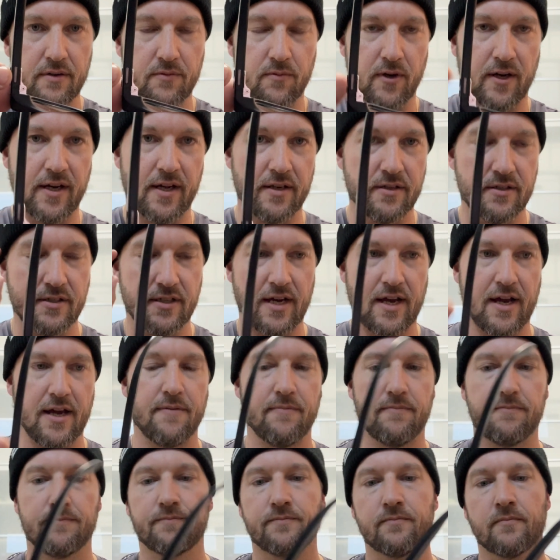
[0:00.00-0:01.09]
right-hand side.
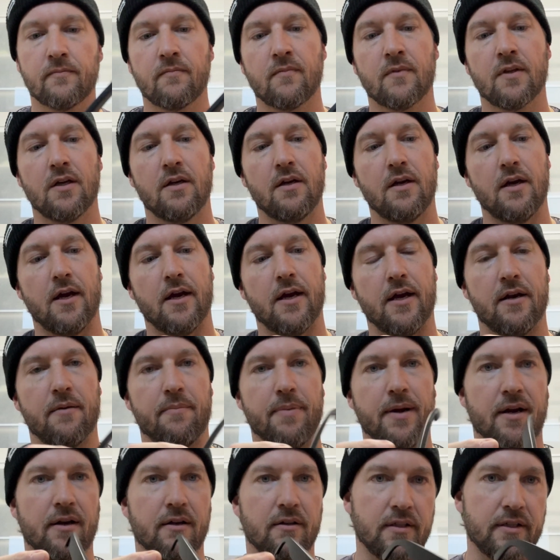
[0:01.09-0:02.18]
And
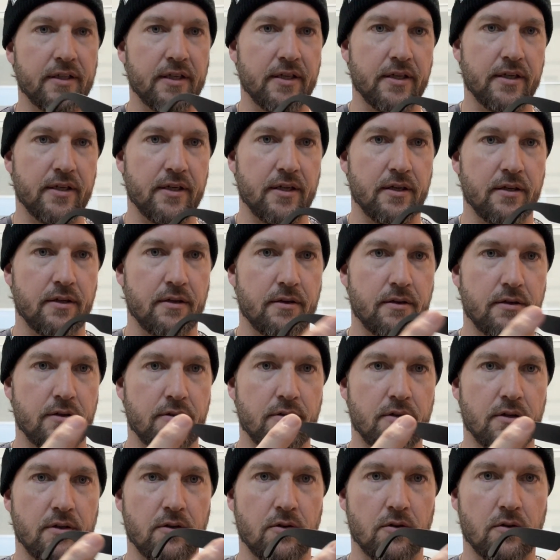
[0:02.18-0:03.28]
apparently
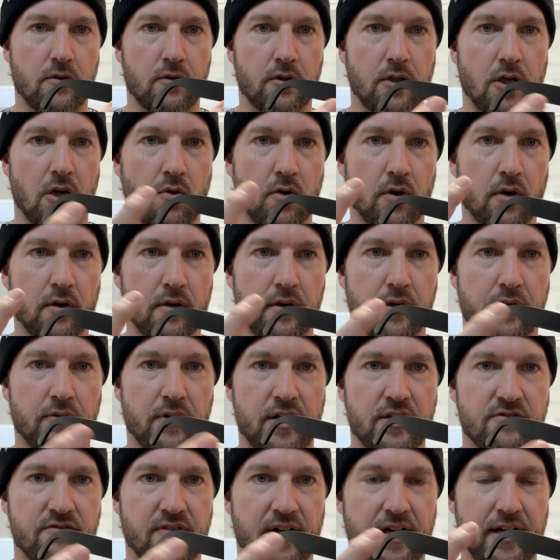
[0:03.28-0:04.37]
to lower and
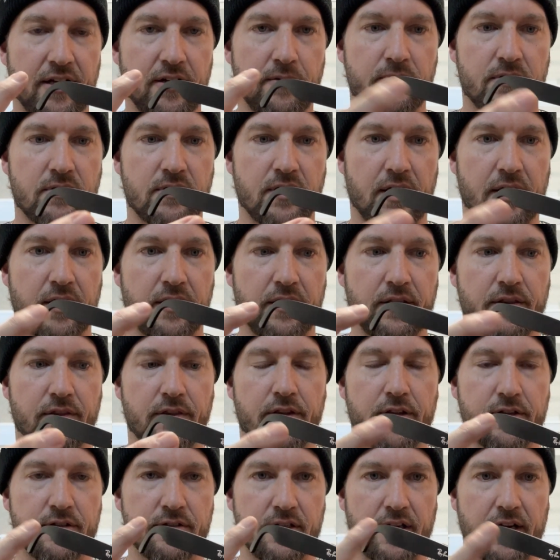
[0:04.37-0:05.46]
raise volume is on
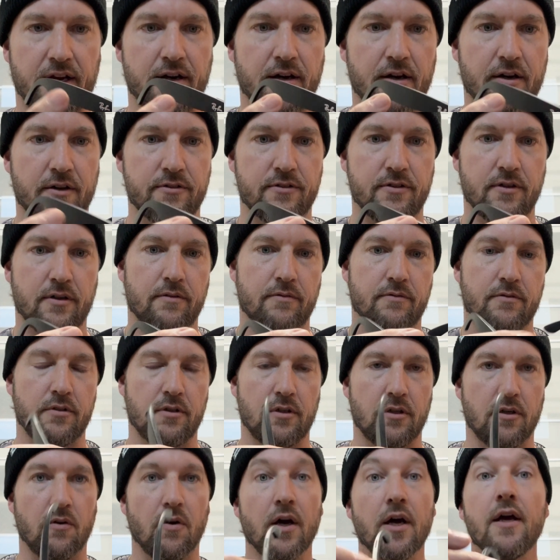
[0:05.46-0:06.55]
this side also.
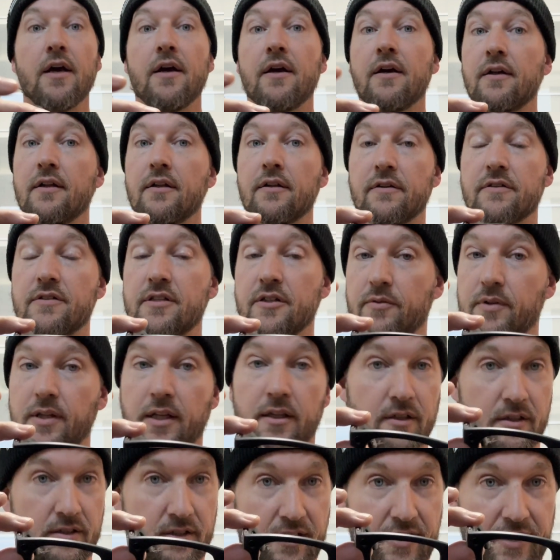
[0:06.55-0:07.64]
So we'll see what they
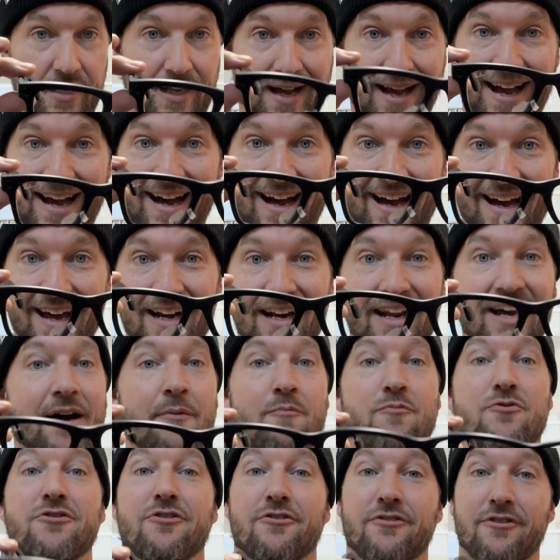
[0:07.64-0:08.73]
look like on. I'm
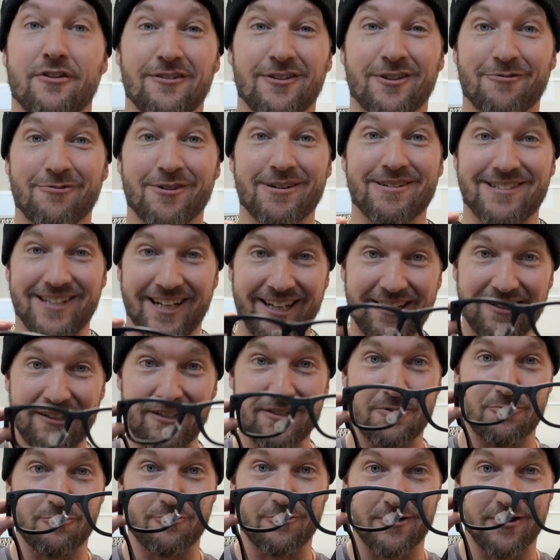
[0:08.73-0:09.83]
sure they'll look
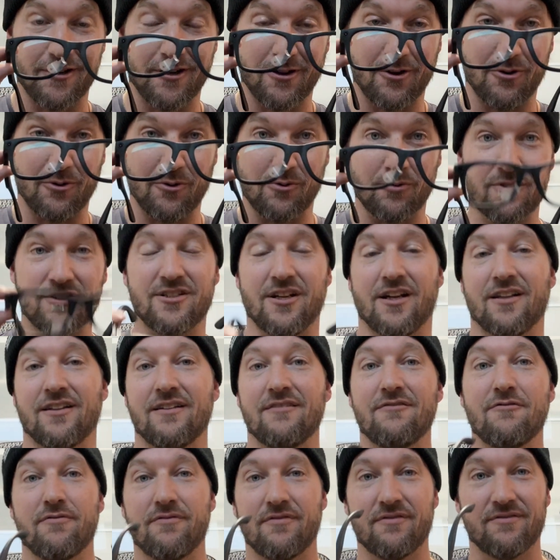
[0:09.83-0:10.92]
ridiculous with no
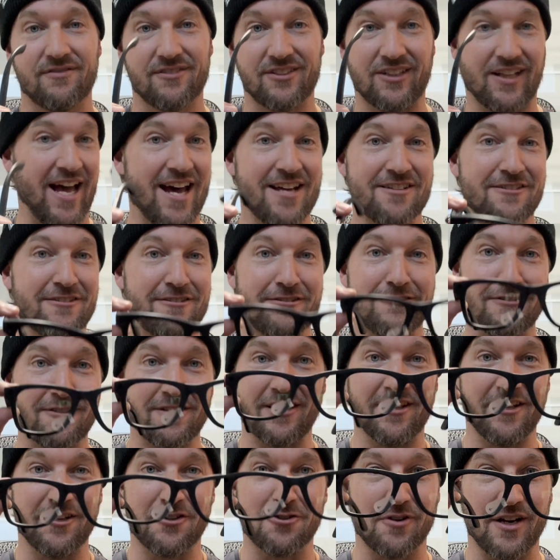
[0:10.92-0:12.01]
sunglasses.
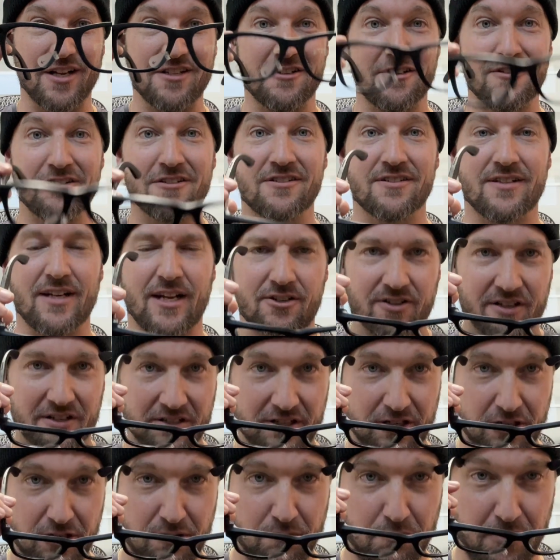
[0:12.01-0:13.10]
The transition's not
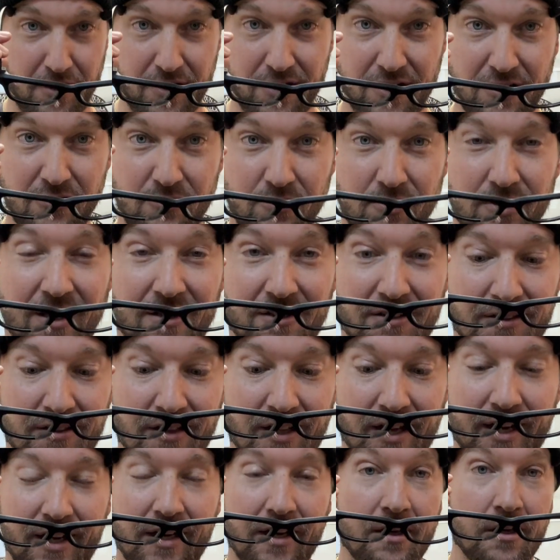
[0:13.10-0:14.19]
transition, but here's what they look
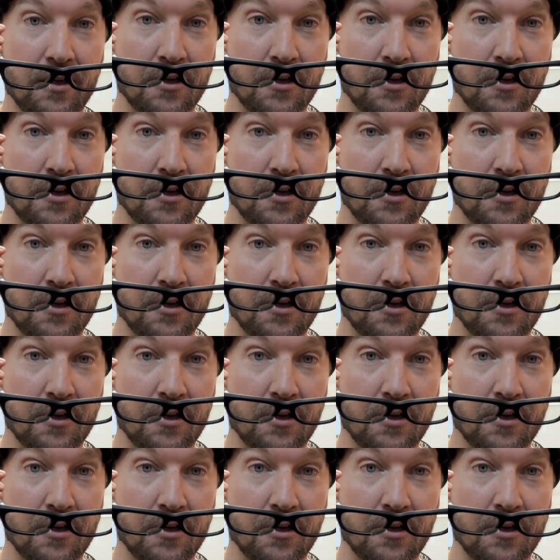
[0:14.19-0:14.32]
like